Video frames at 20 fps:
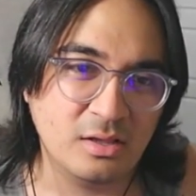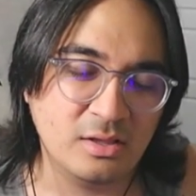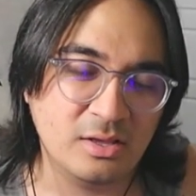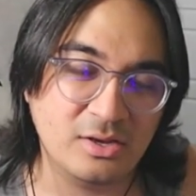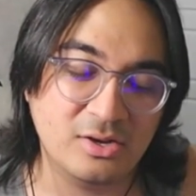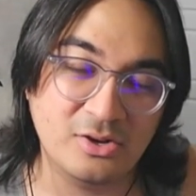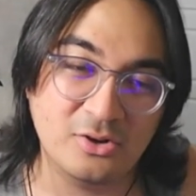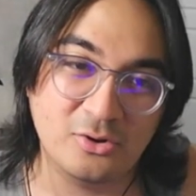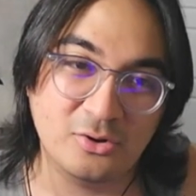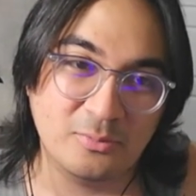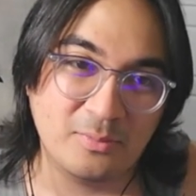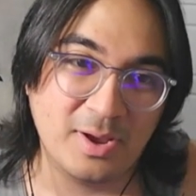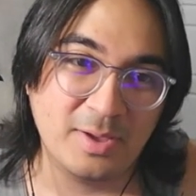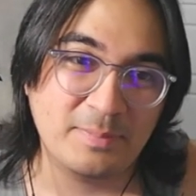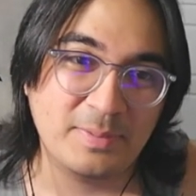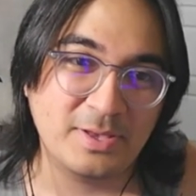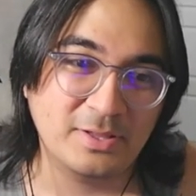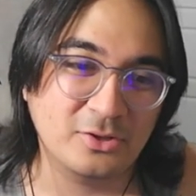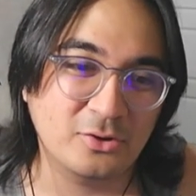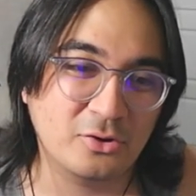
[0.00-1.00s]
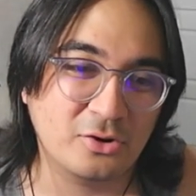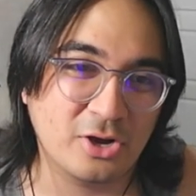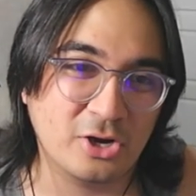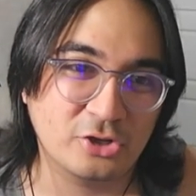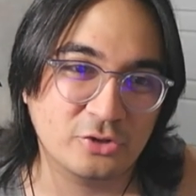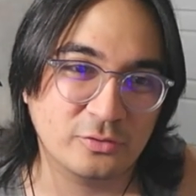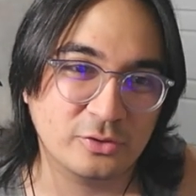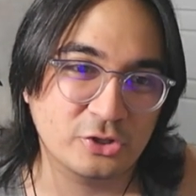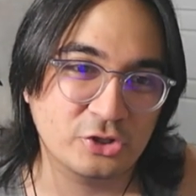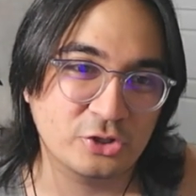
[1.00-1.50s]
oh, might be a little
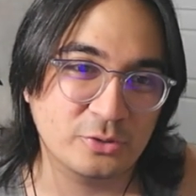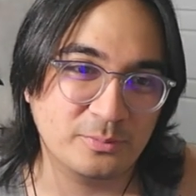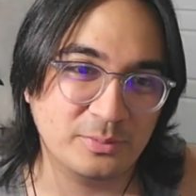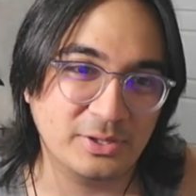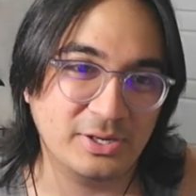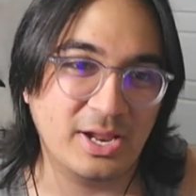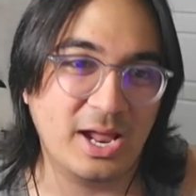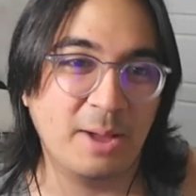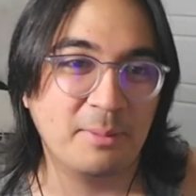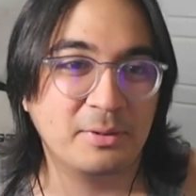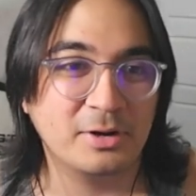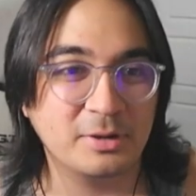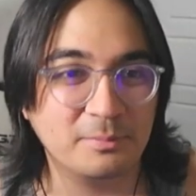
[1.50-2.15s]
controversial, but I'm gonna